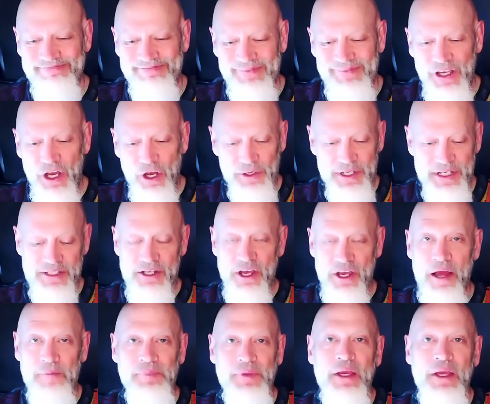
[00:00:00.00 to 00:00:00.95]
Oh, he's
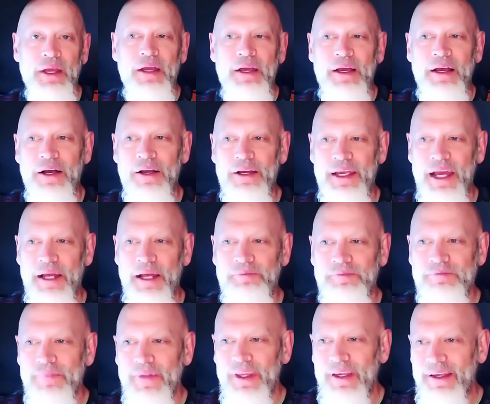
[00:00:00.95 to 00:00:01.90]
gone. Okay.
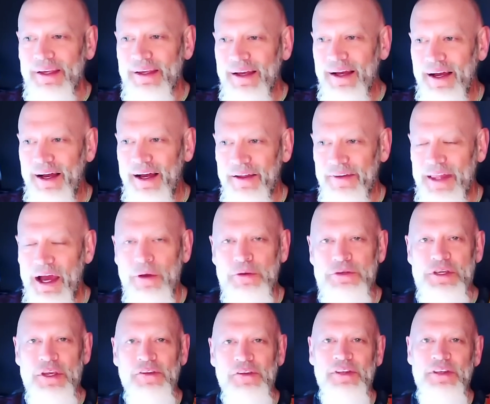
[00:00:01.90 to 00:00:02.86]
That was
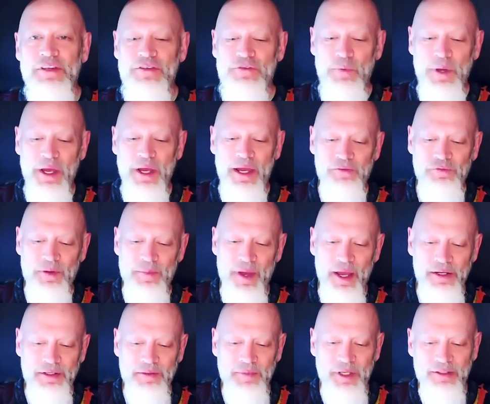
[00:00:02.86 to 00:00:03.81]
just his way of
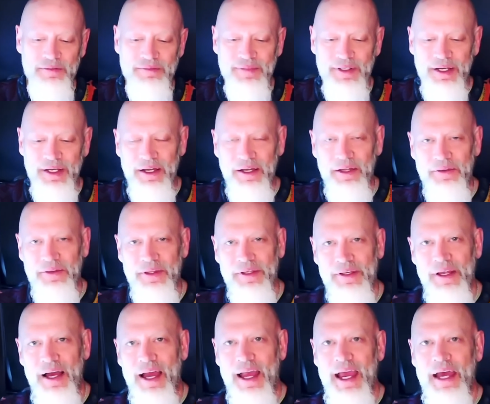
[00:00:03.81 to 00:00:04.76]
reminding me that
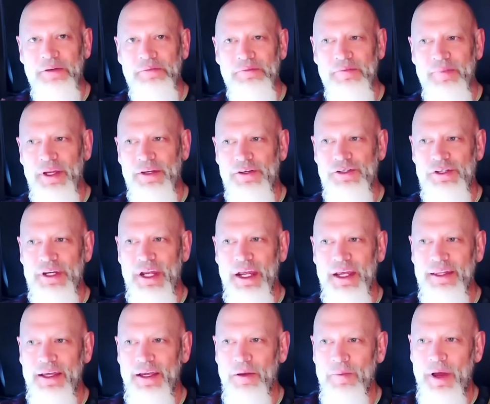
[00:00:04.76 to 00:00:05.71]
I hadn't mentioned
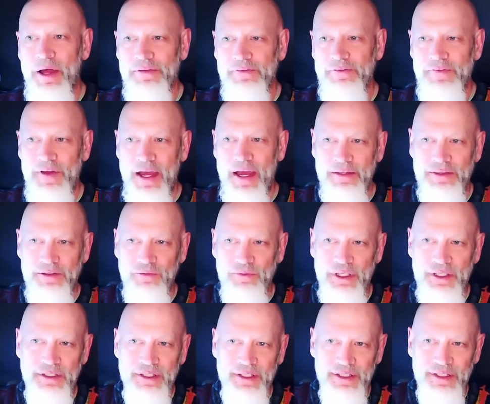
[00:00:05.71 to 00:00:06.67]
anything about the fact that
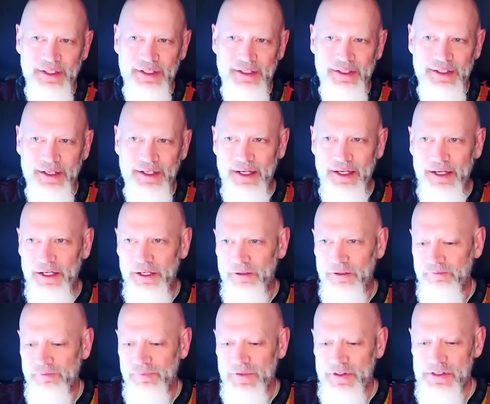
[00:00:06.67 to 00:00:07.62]
we
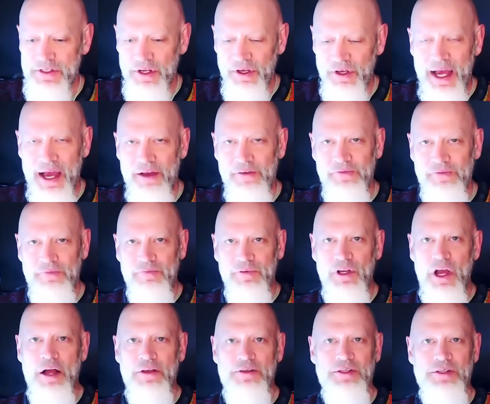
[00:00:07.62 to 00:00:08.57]
still have
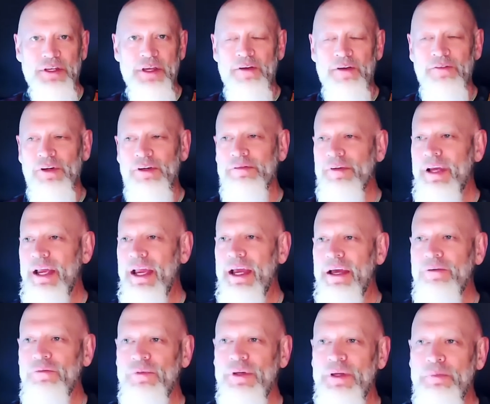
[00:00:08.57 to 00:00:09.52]
costs to cover,
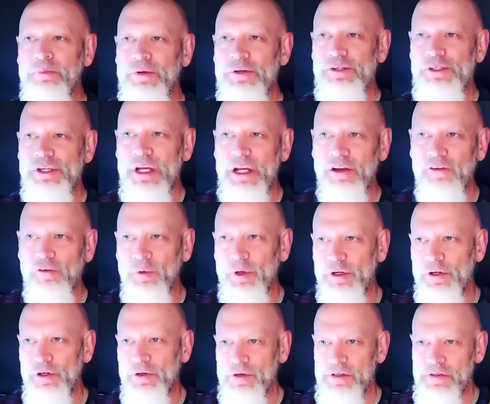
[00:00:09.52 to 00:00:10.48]
and we appreciate everyone who
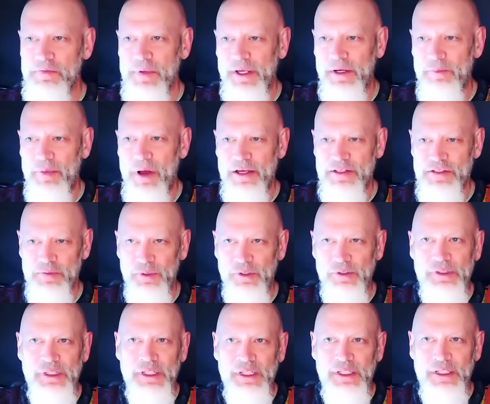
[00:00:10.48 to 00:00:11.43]
has made it possible
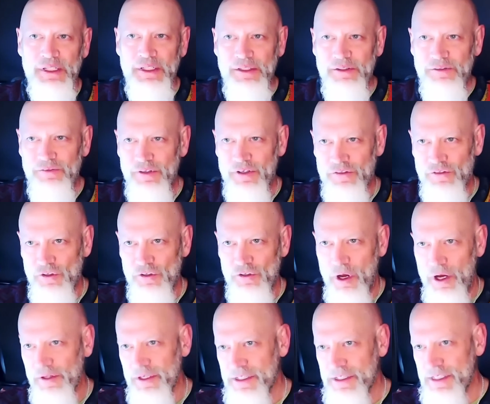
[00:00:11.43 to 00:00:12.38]
for us to do
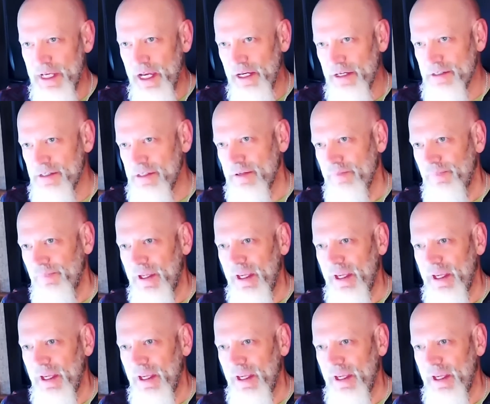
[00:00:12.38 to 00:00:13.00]
all these things.